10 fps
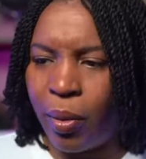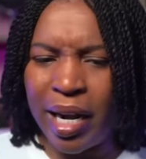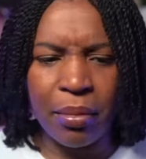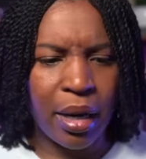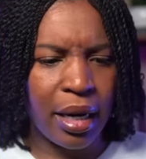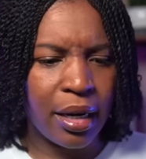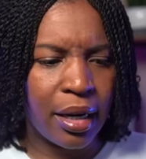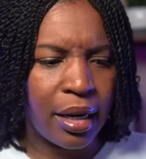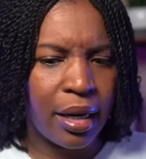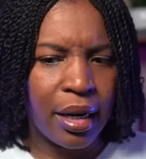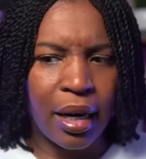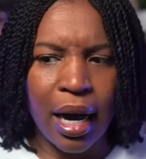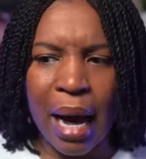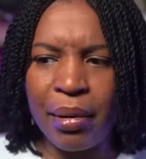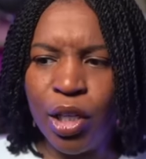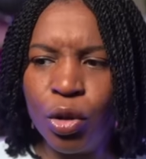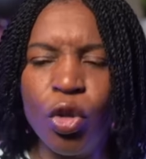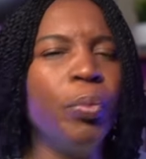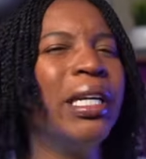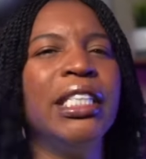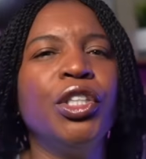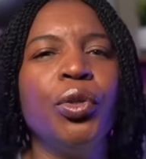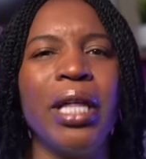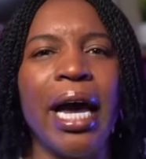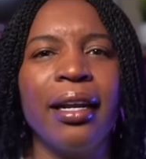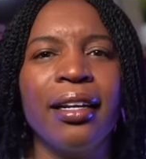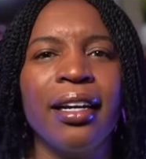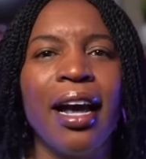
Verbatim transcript: Wait a minute. I'm a little too busy to do that.